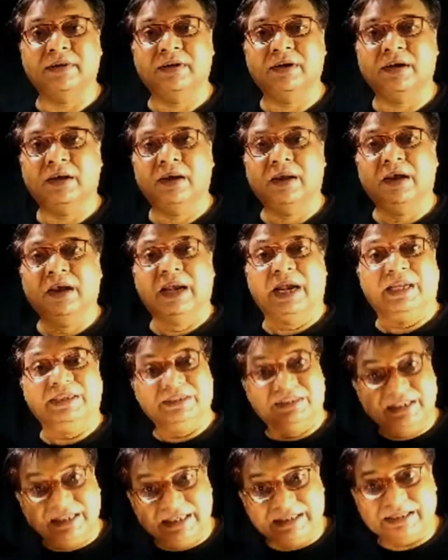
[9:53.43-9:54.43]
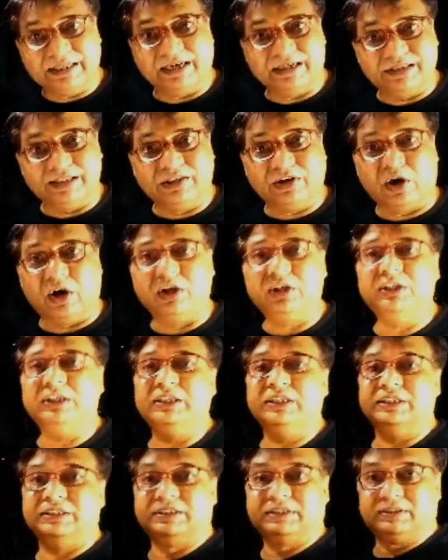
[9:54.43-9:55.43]
And these are the
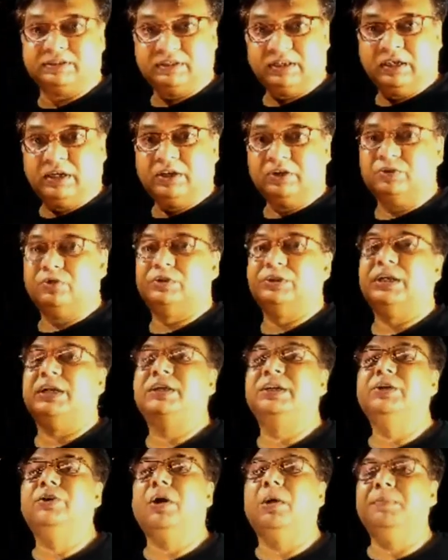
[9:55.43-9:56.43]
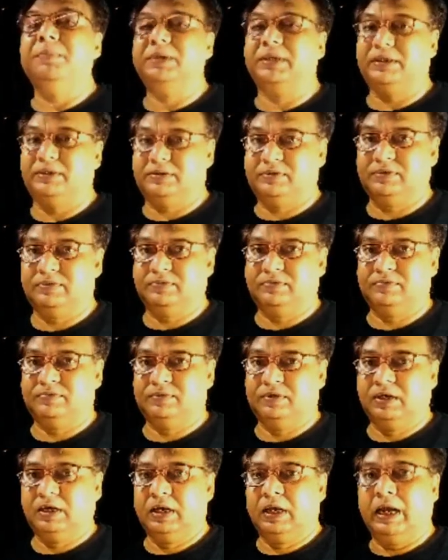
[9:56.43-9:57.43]
colonies, those are recombinant.
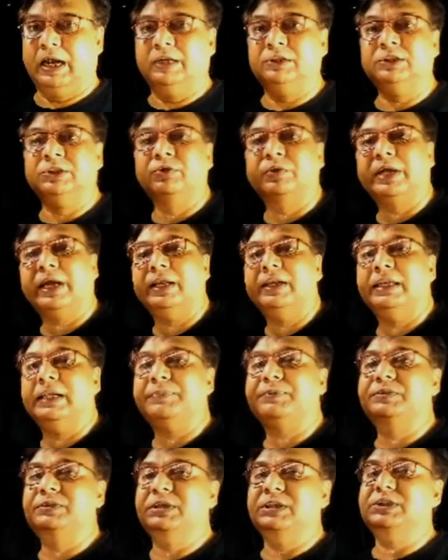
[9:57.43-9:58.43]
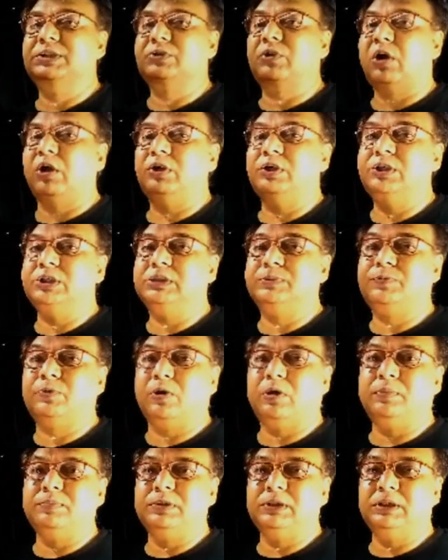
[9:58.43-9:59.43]
And you can lift these colonies from
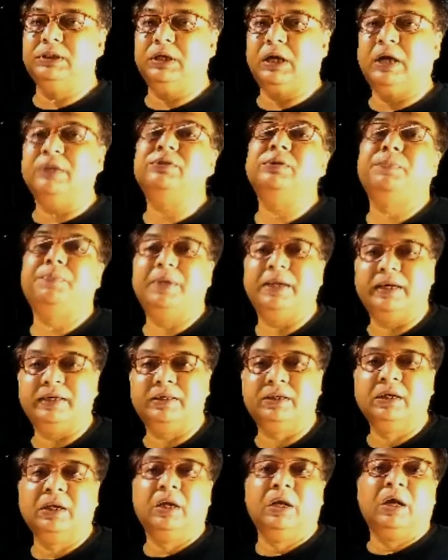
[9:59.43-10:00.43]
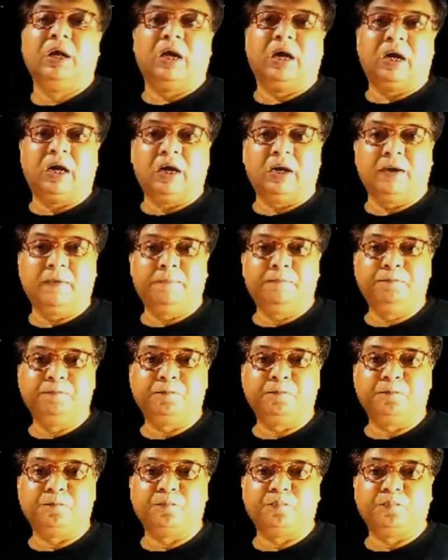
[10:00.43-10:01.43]
the other plate
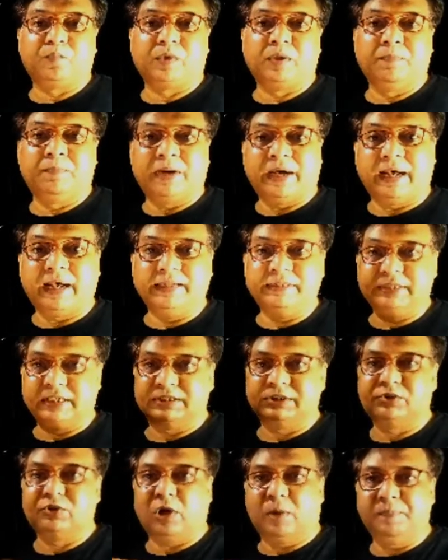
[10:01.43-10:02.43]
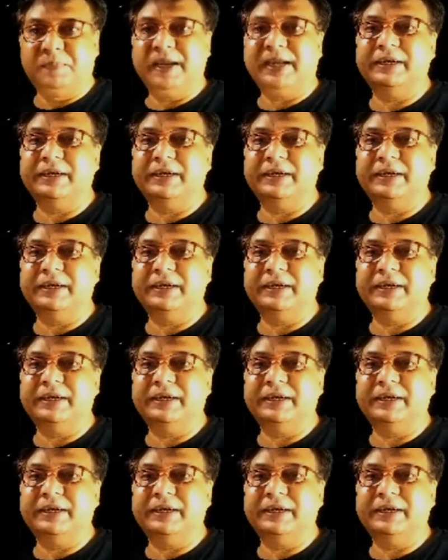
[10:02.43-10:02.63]
by just comparing it,